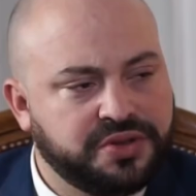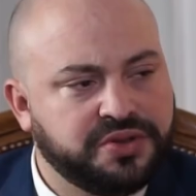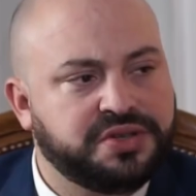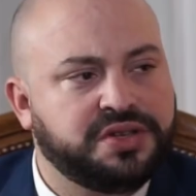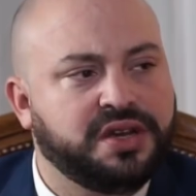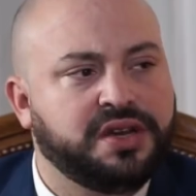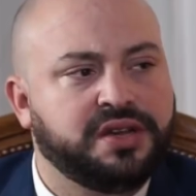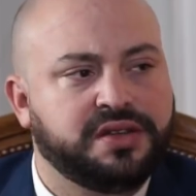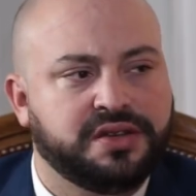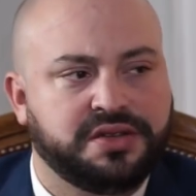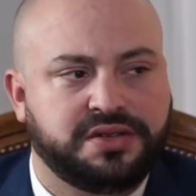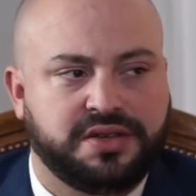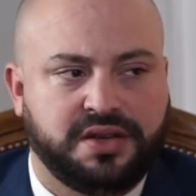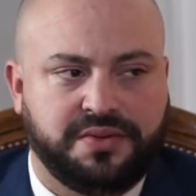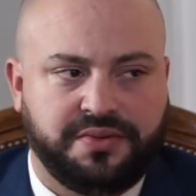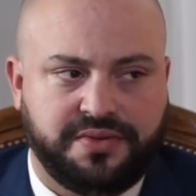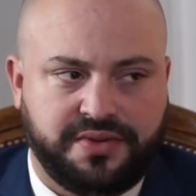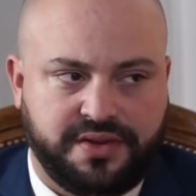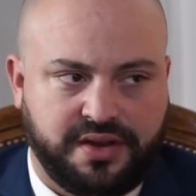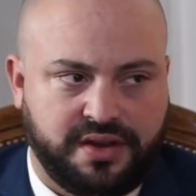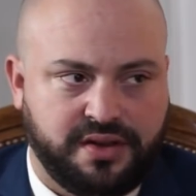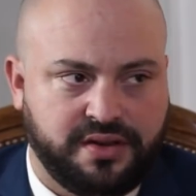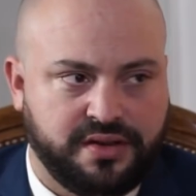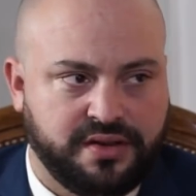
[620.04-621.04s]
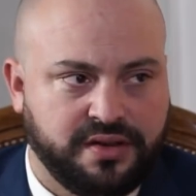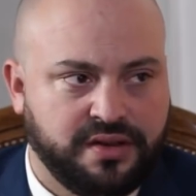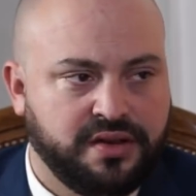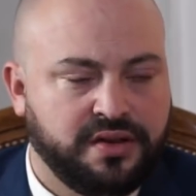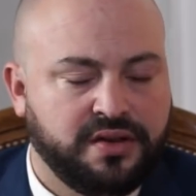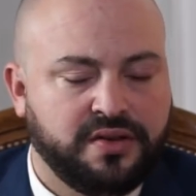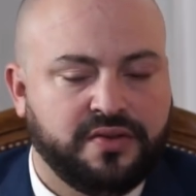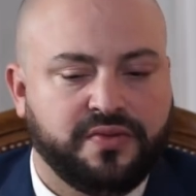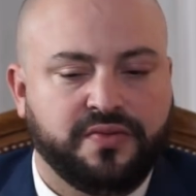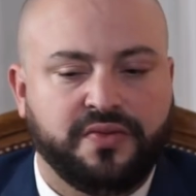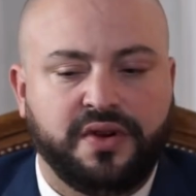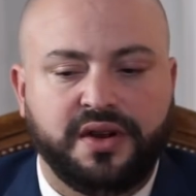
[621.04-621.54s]
saying the same thing,
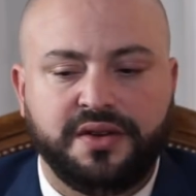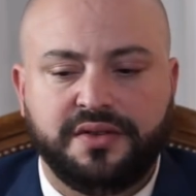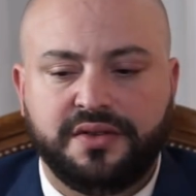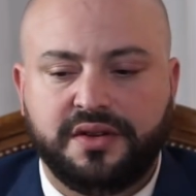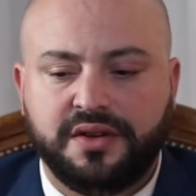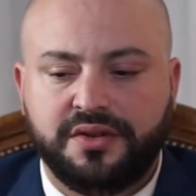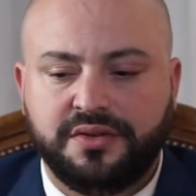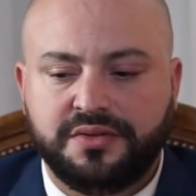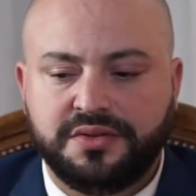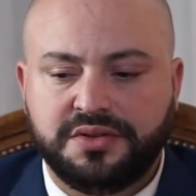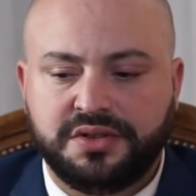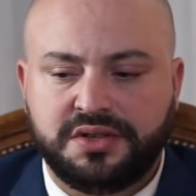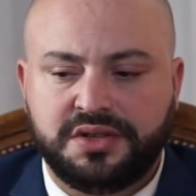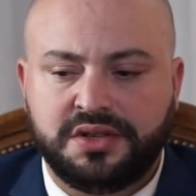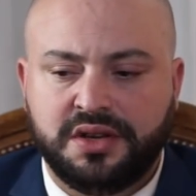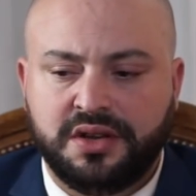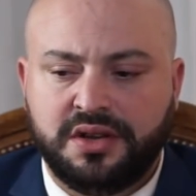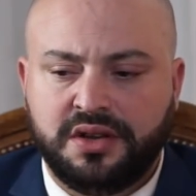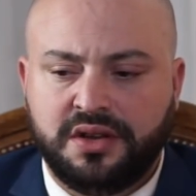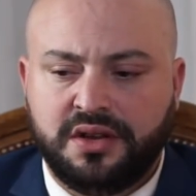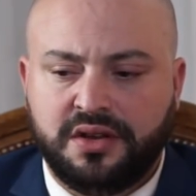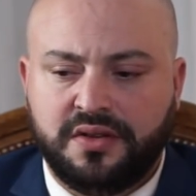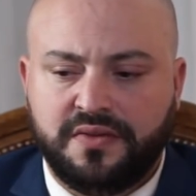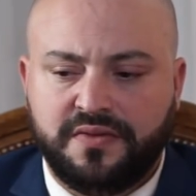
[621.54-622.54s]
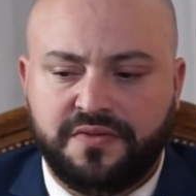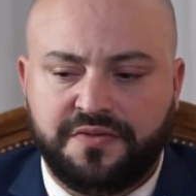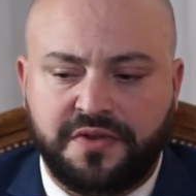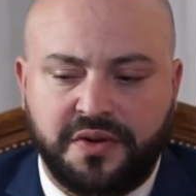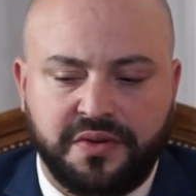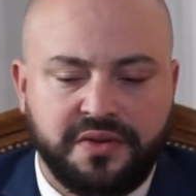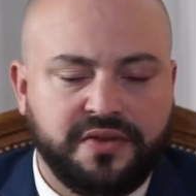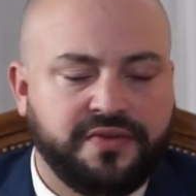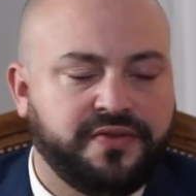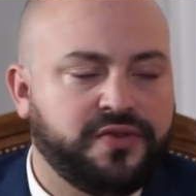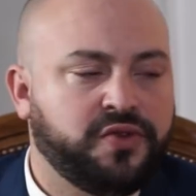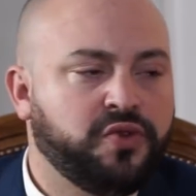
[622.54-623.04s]
right? There's
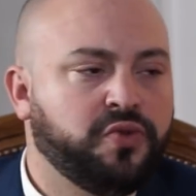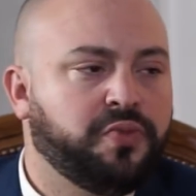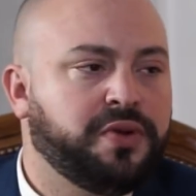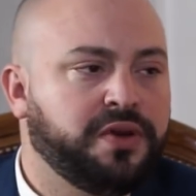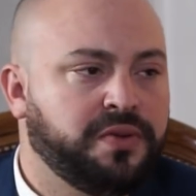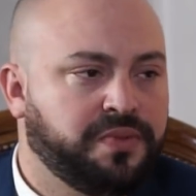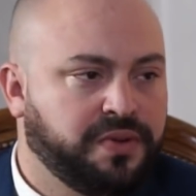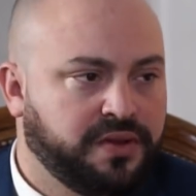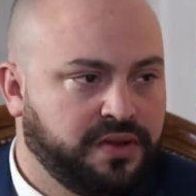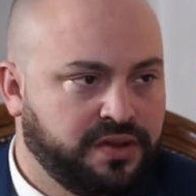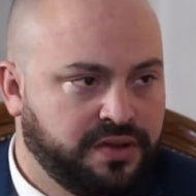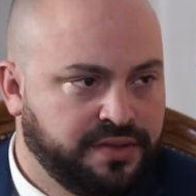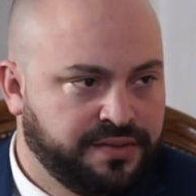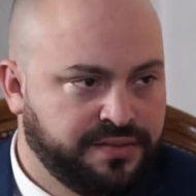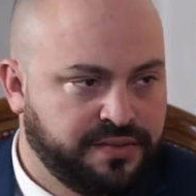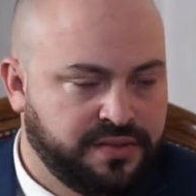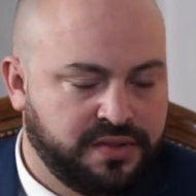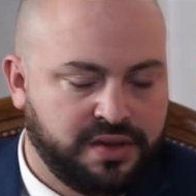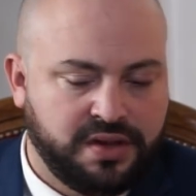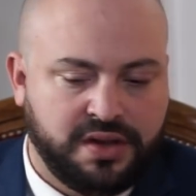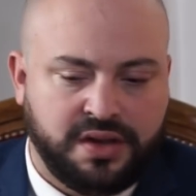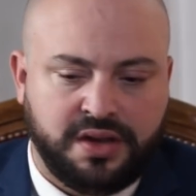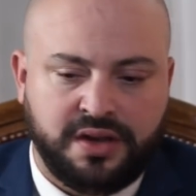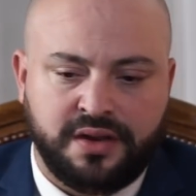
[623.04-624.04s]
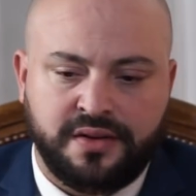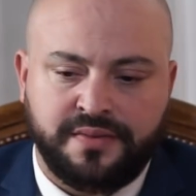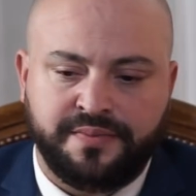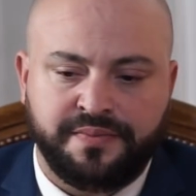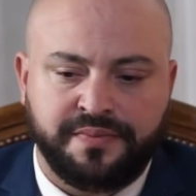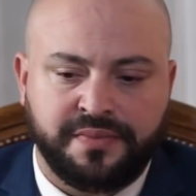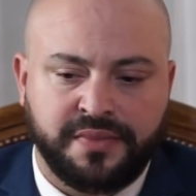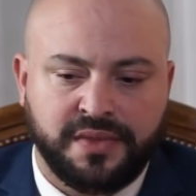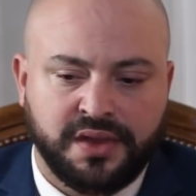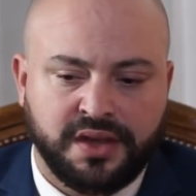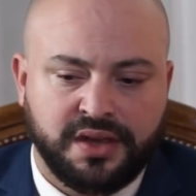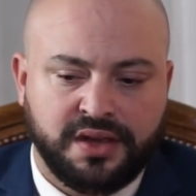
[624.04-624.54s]
very few people
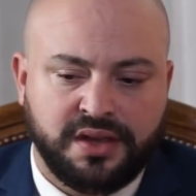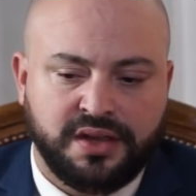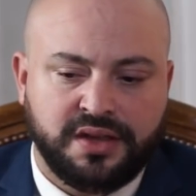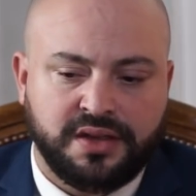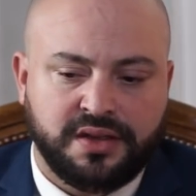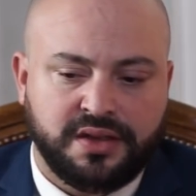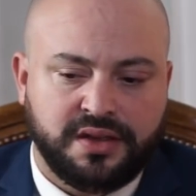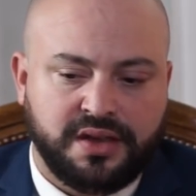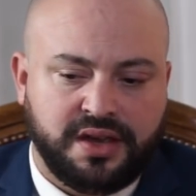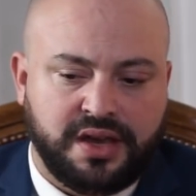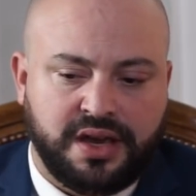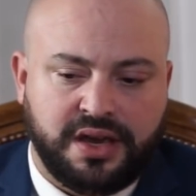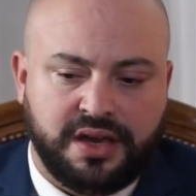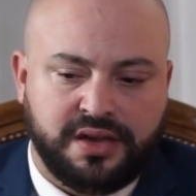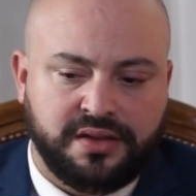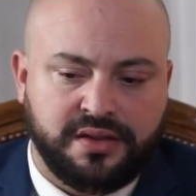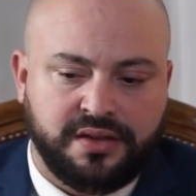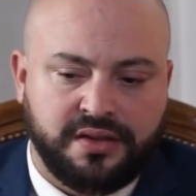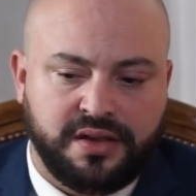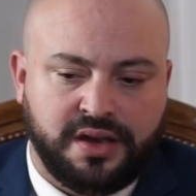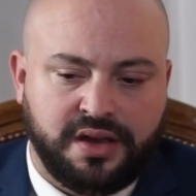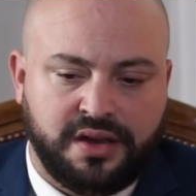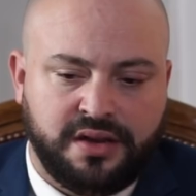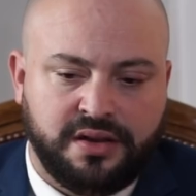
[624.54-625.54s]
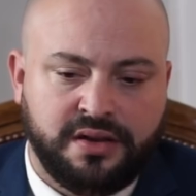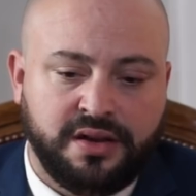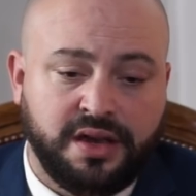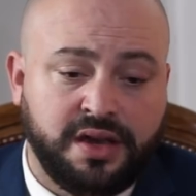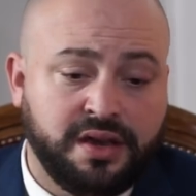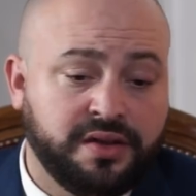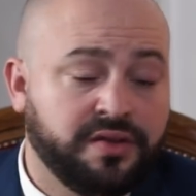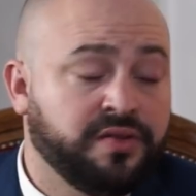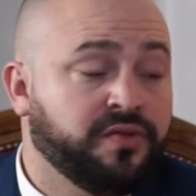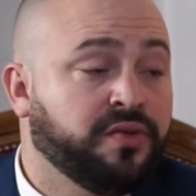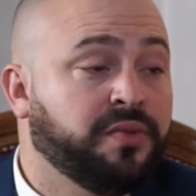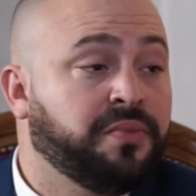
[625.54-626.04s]
and
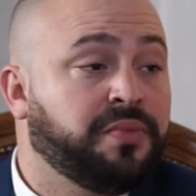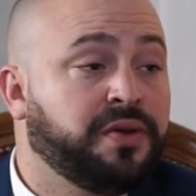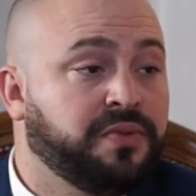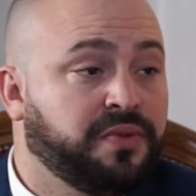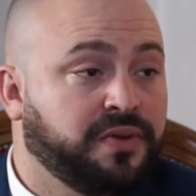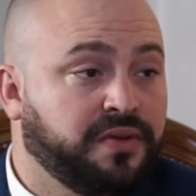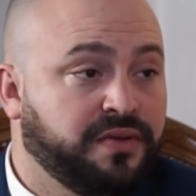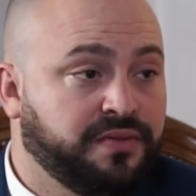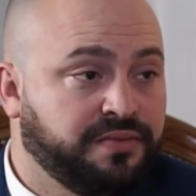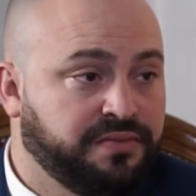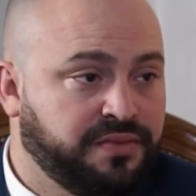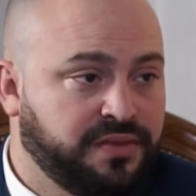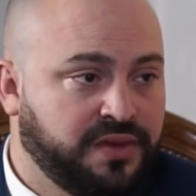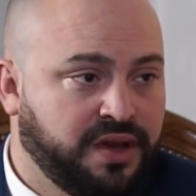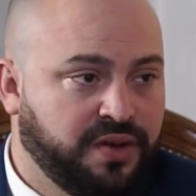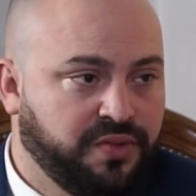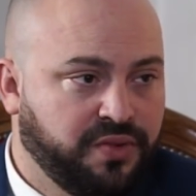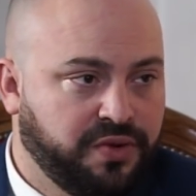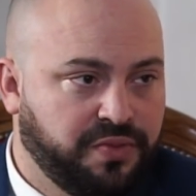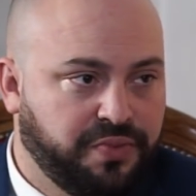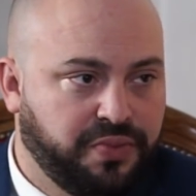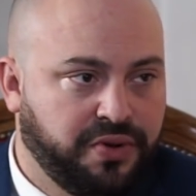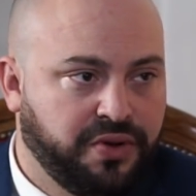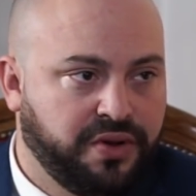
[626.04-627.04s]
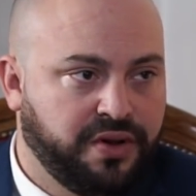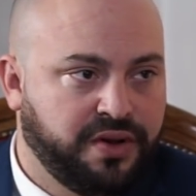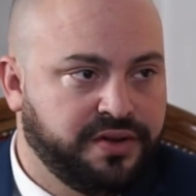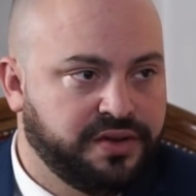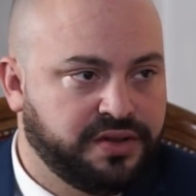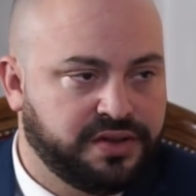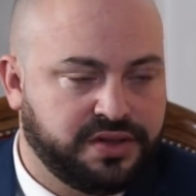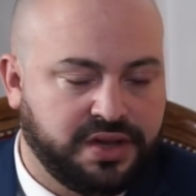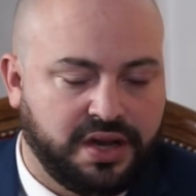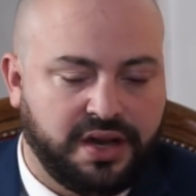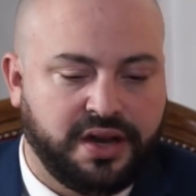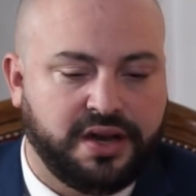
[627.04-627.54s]
ignorant people that would put an
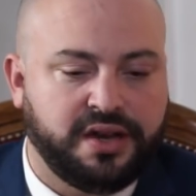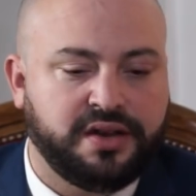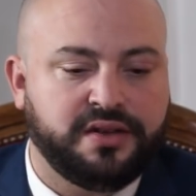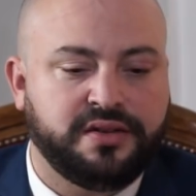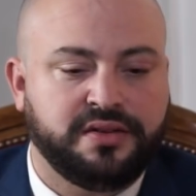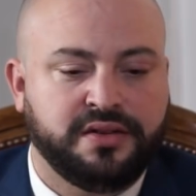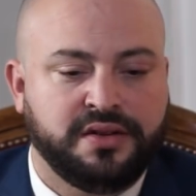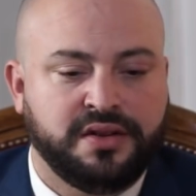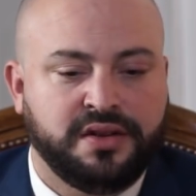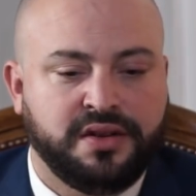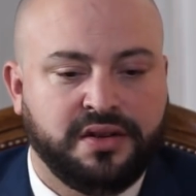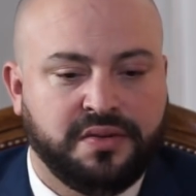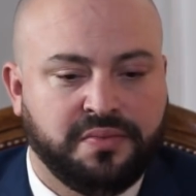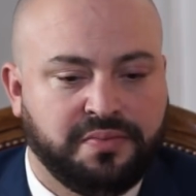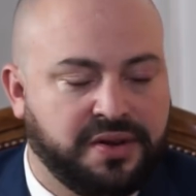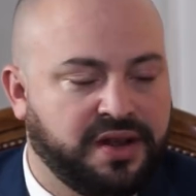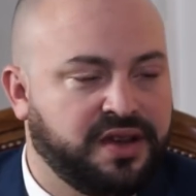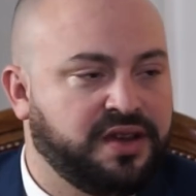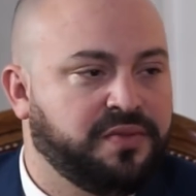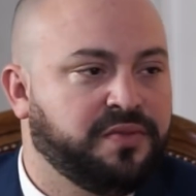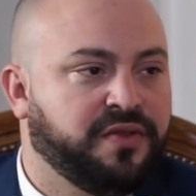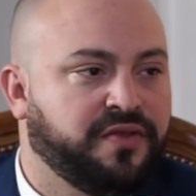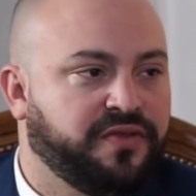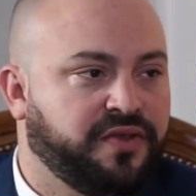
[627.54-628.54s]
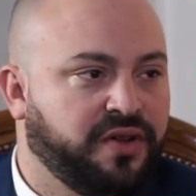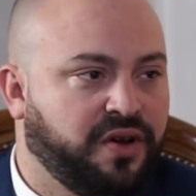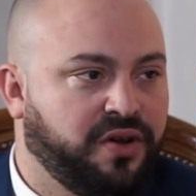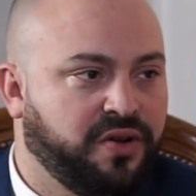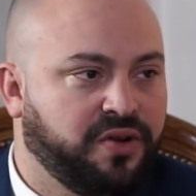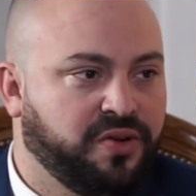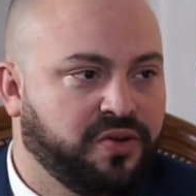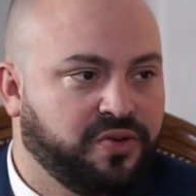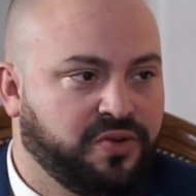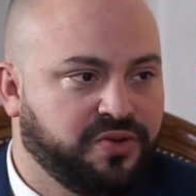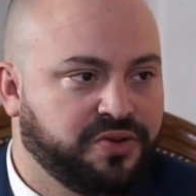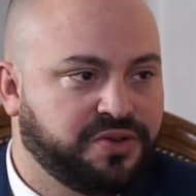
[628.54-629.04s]
entire blame of the
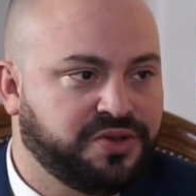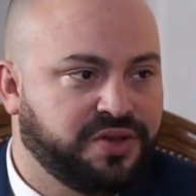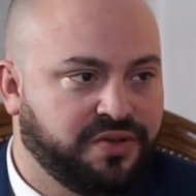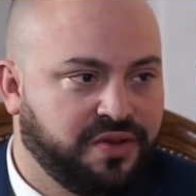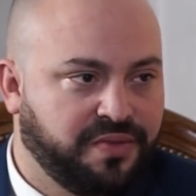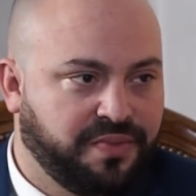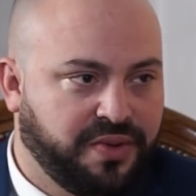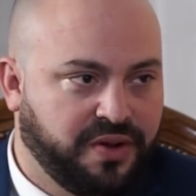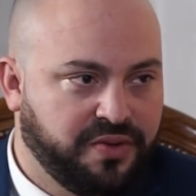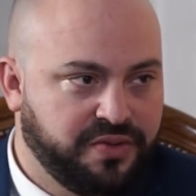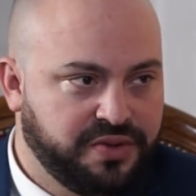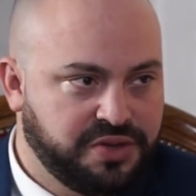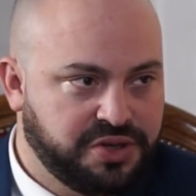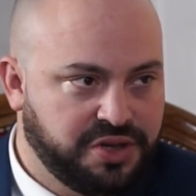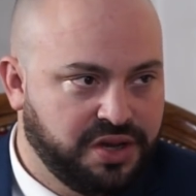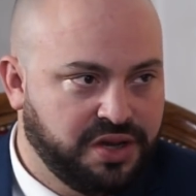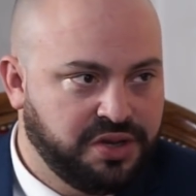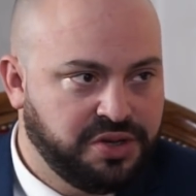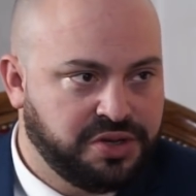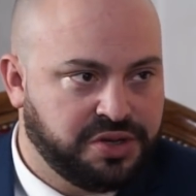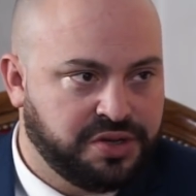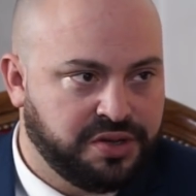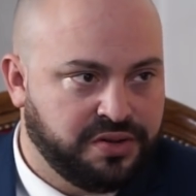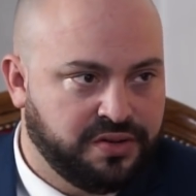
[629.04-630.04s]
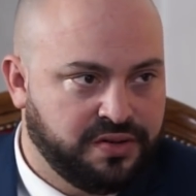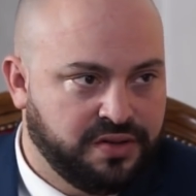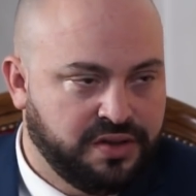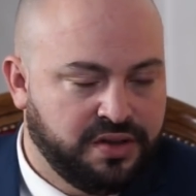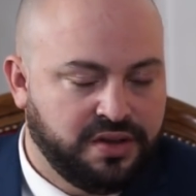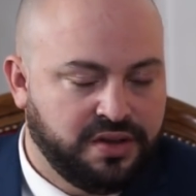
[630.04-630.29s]
Holocaust on the Polish nation,